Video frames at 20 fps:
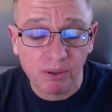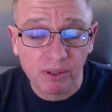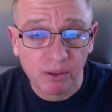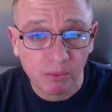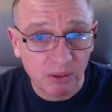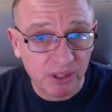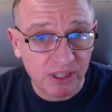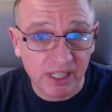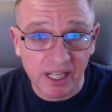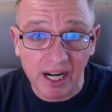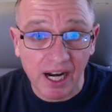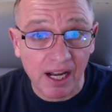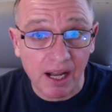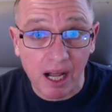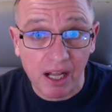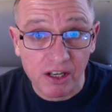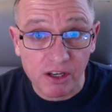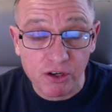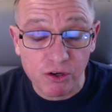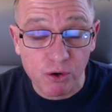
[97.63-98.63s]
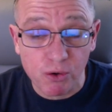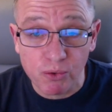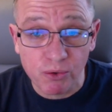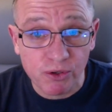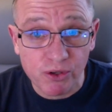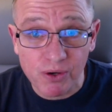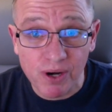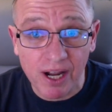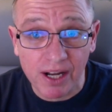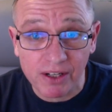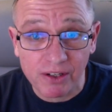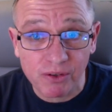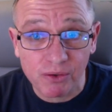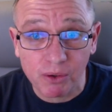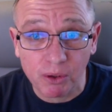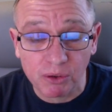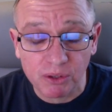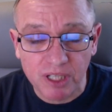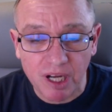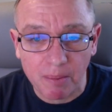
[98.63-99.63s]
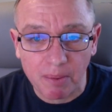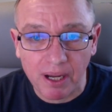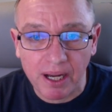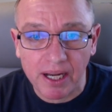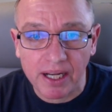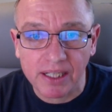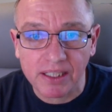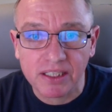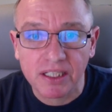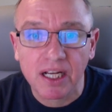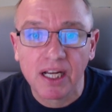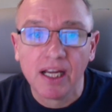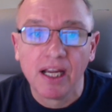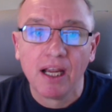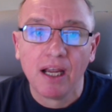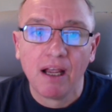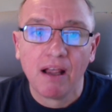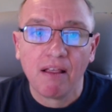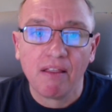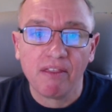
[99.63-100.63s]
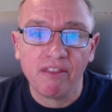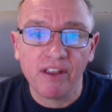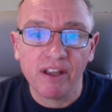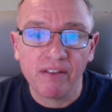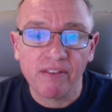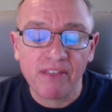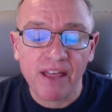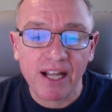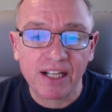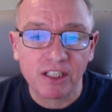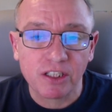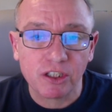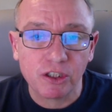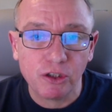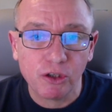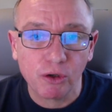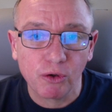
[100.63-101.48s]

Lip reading: which again, I do not do those type of ads, then that